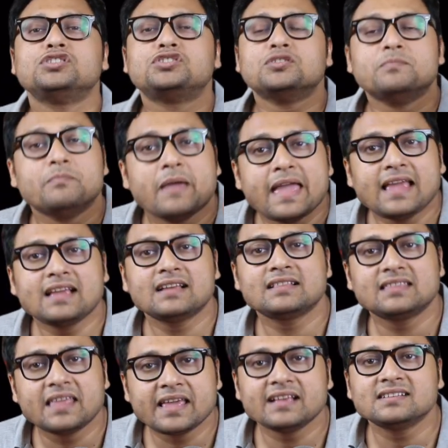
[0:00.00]
to make
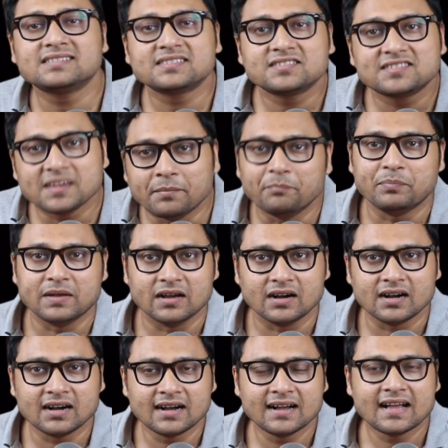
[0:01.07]
things
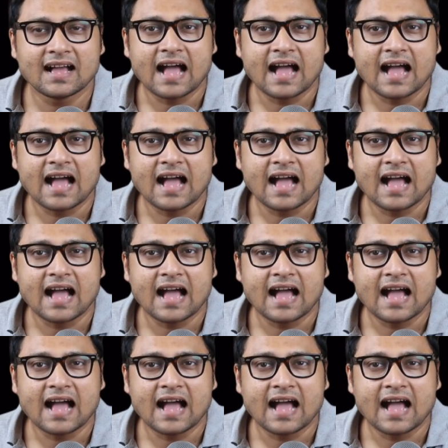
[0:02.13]
simpler,